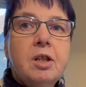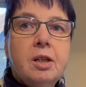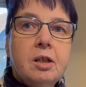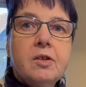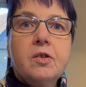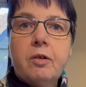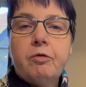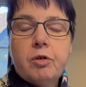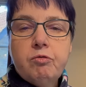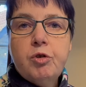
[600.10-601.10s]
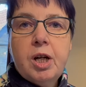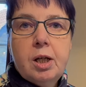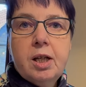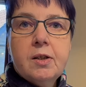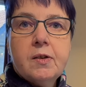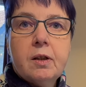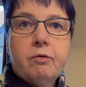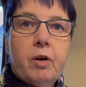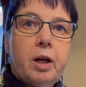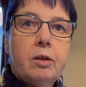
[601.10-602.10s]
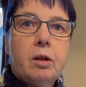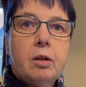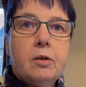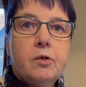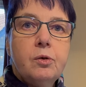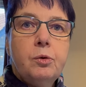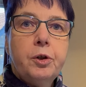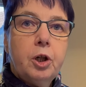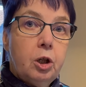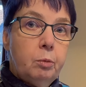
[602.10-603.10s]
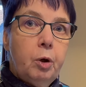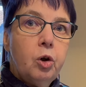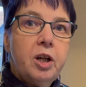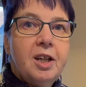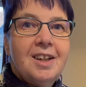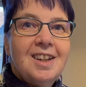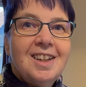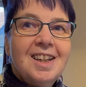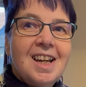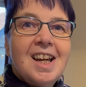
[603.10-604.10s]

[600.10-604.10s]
thing that's different really is the fact that there's all the colour blocking in it.